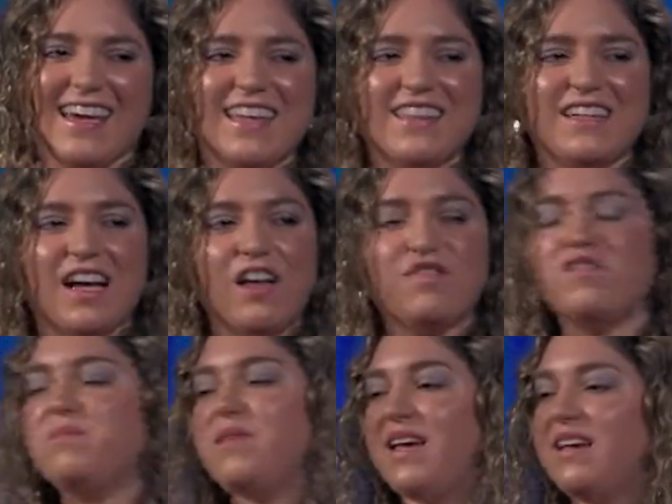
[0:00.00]
In the Gulf
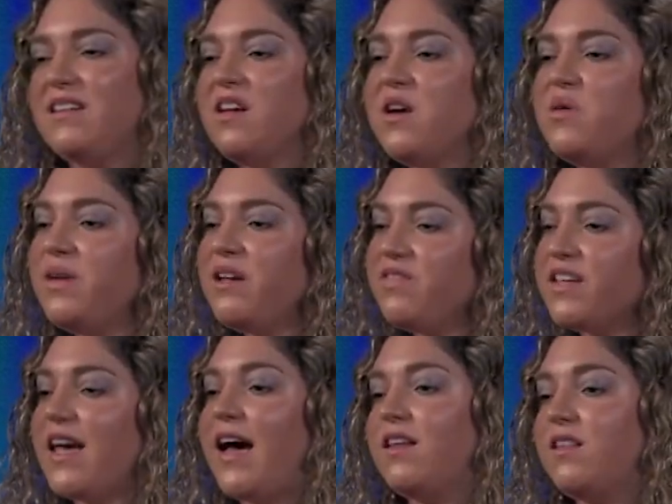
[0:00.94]
of Maine, we have a
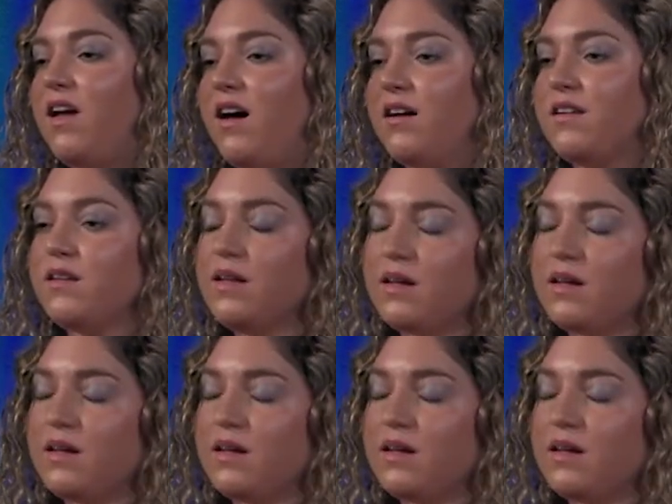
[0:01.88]
catalog.